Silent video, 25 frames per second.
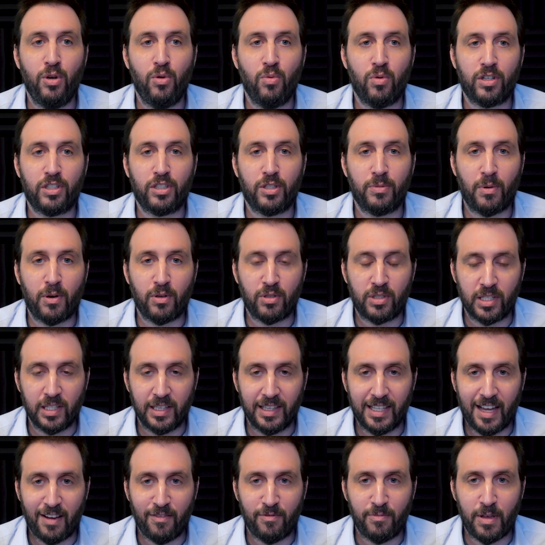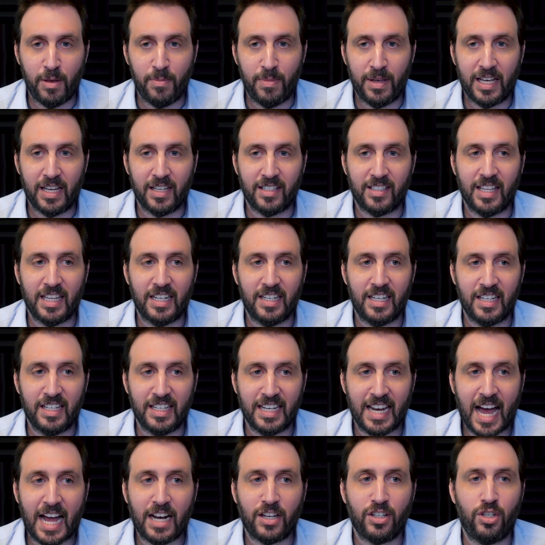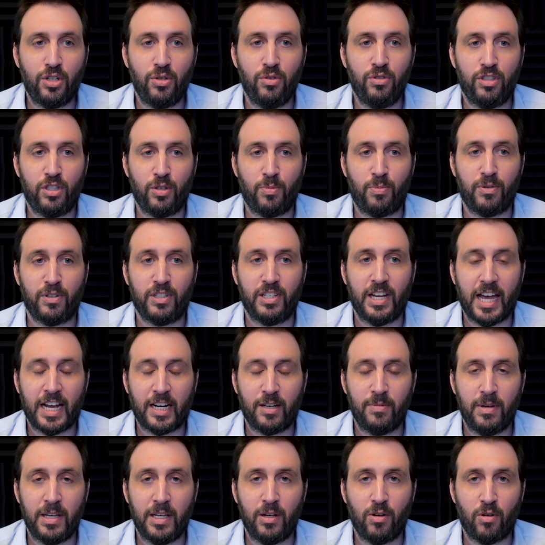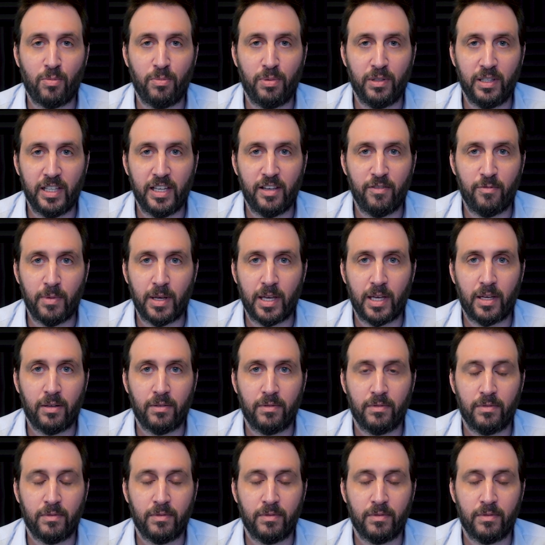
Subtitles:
who were supposed to love me because they did not choose to protect me or believe me.